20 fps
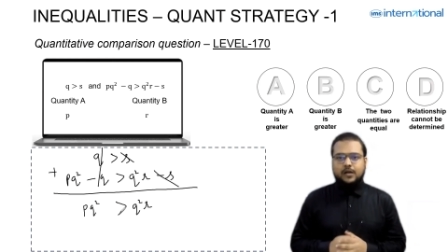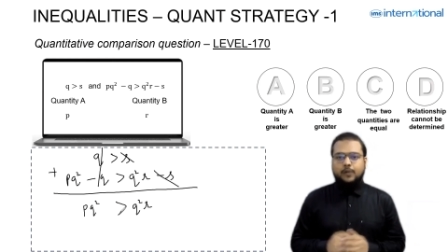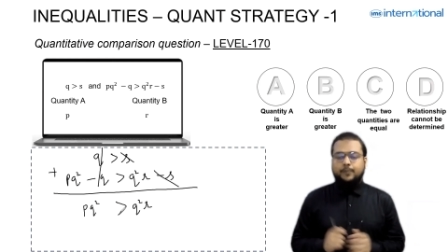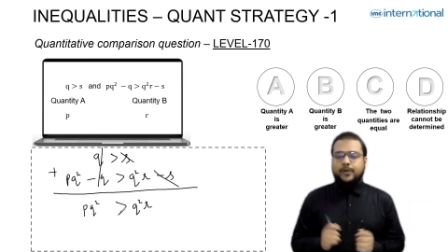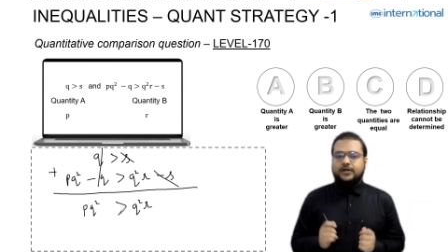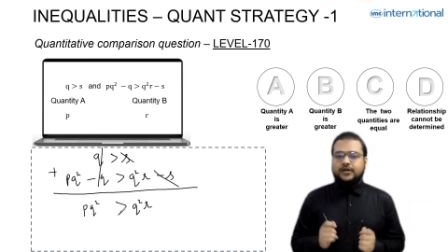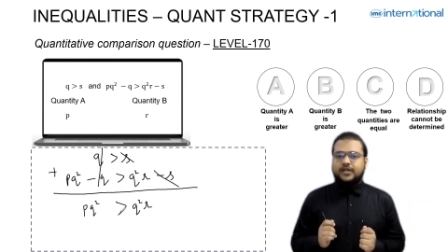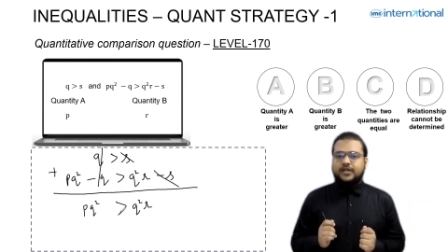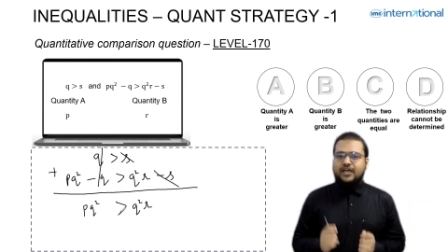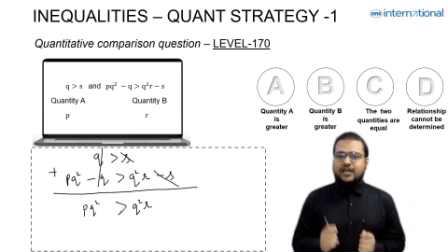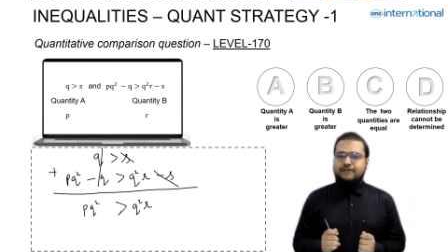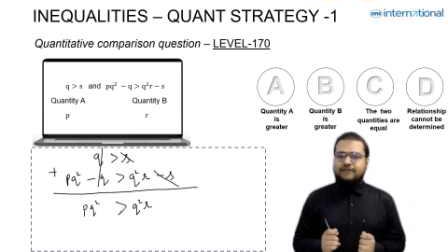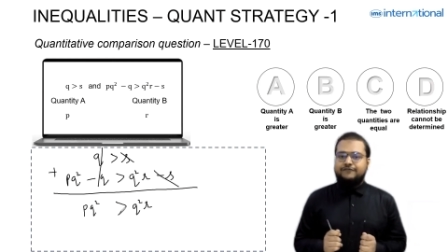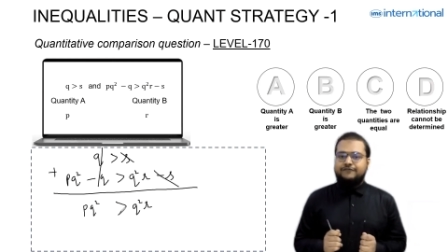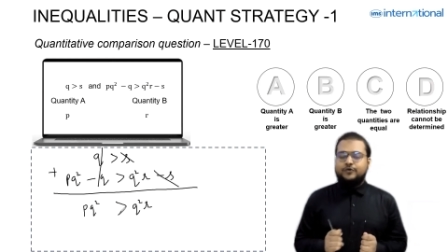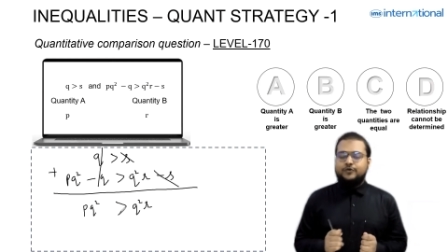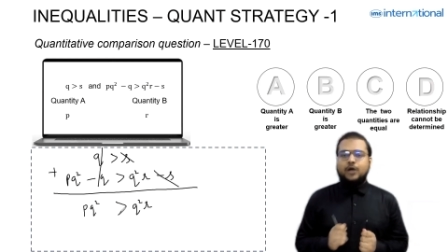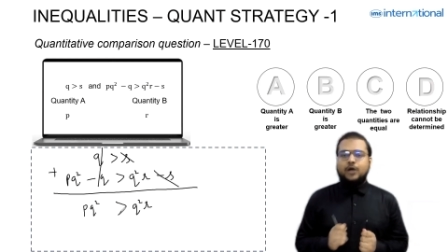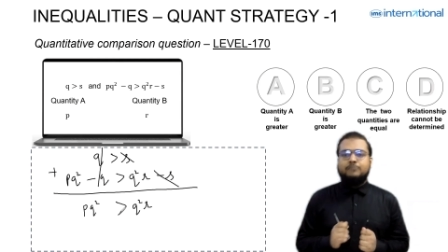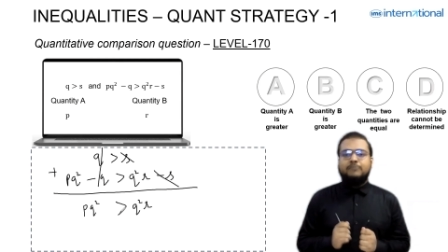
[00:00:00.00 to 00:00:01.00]
But if
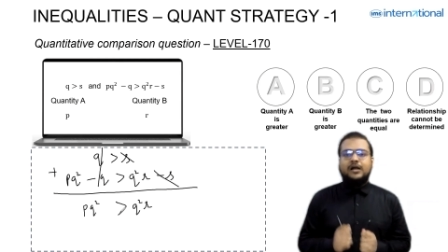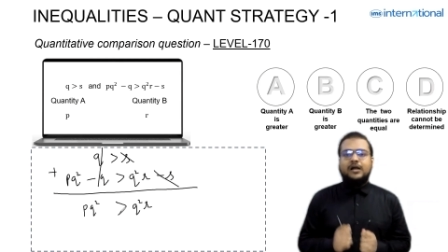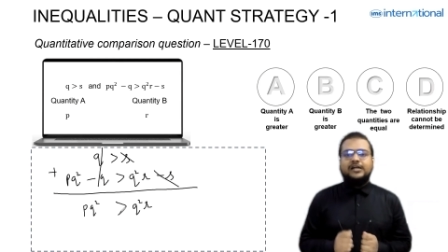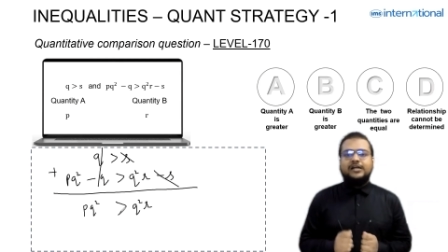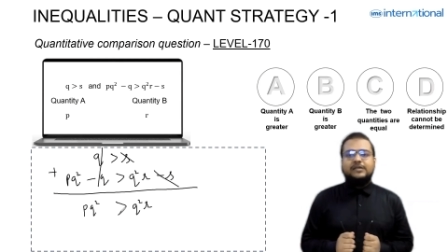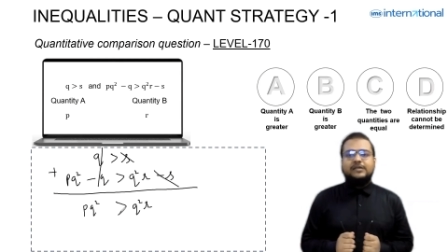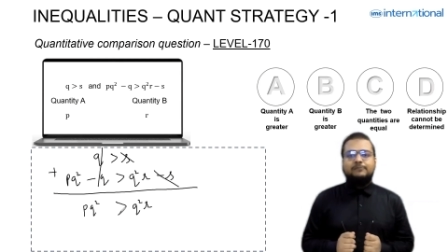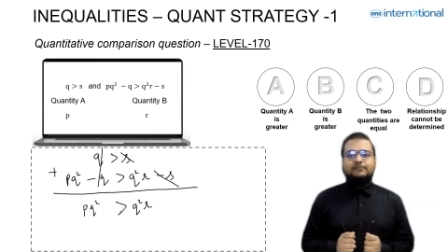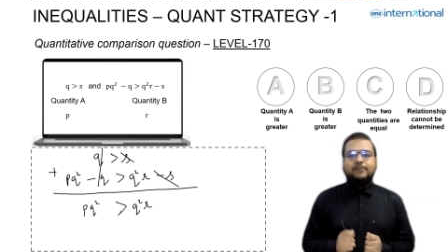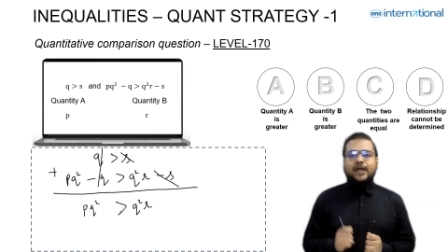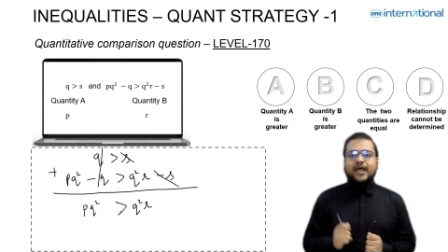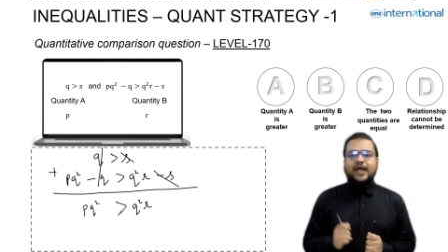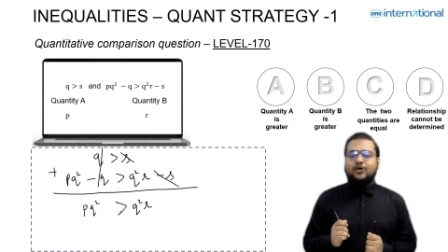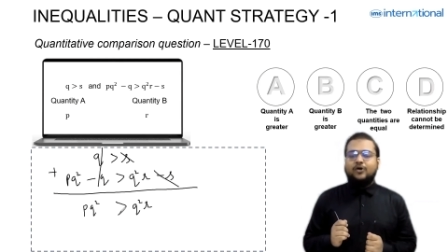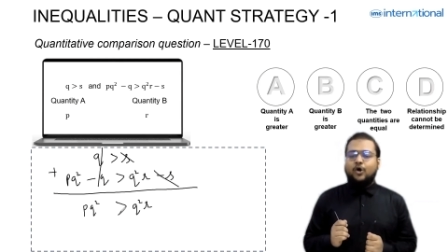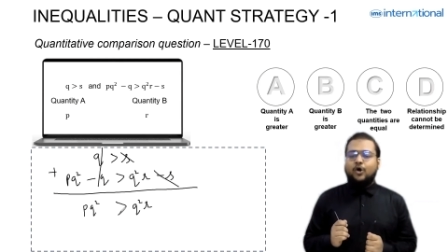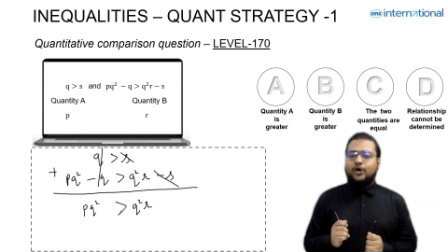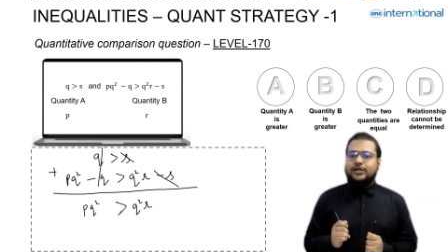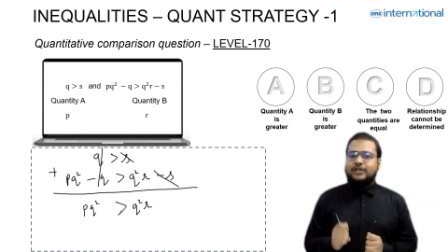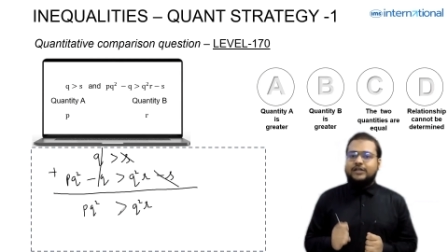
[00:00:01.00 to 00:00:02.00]
you are multiplying
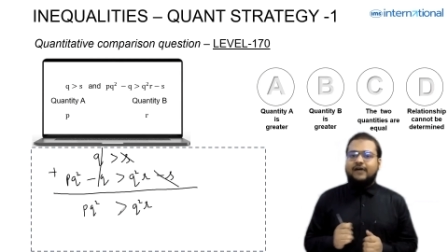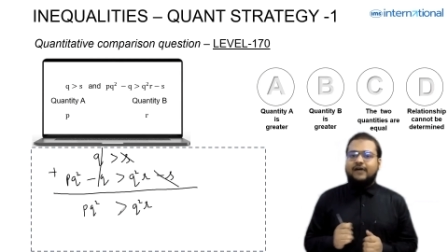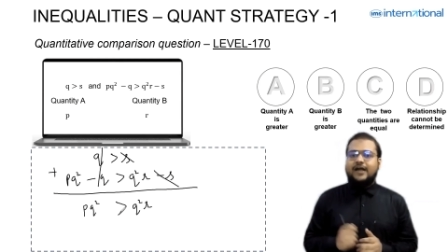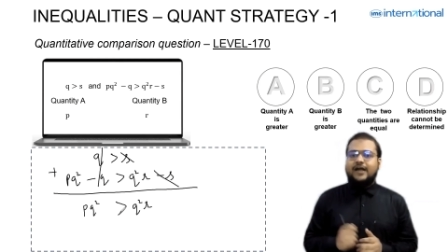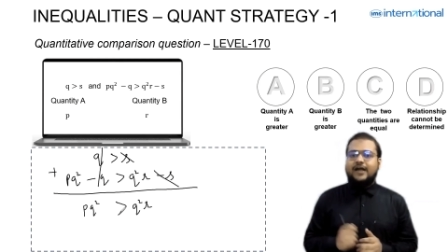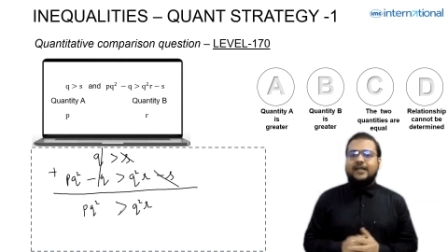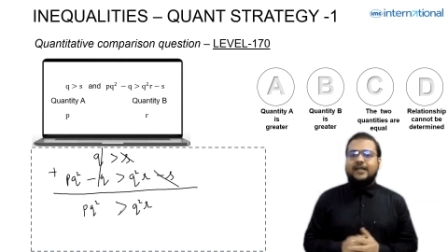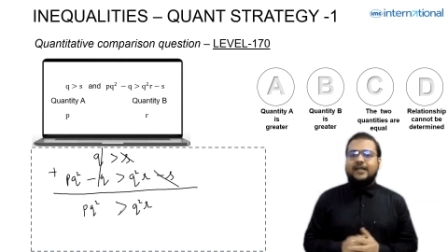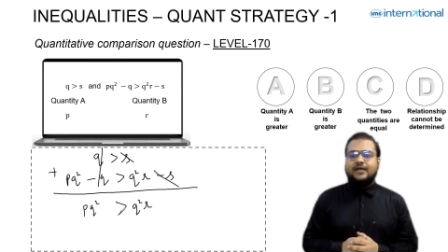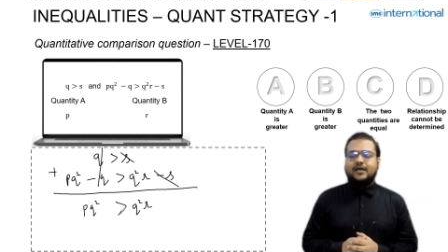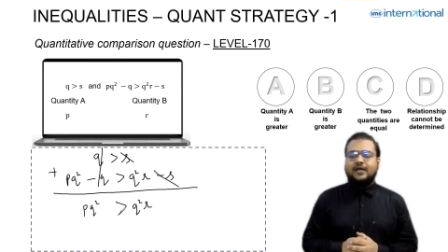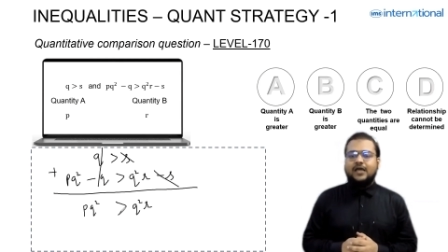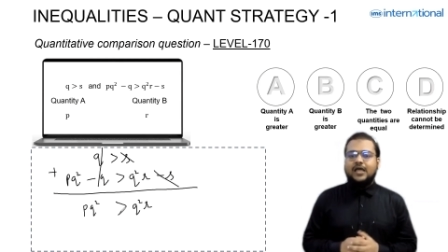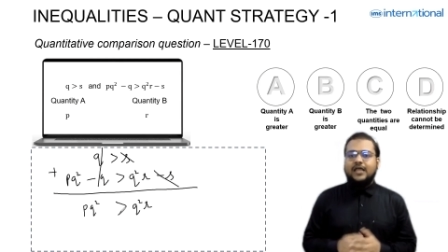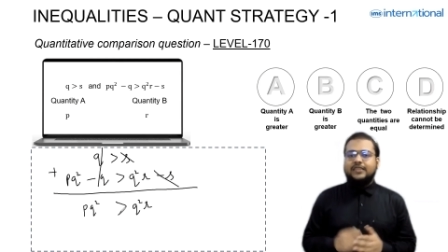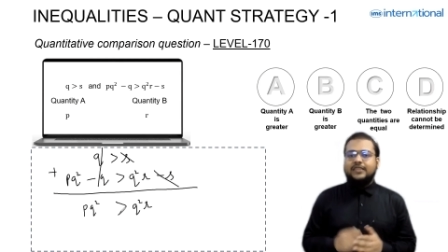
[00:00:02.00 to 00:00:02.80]
or dividing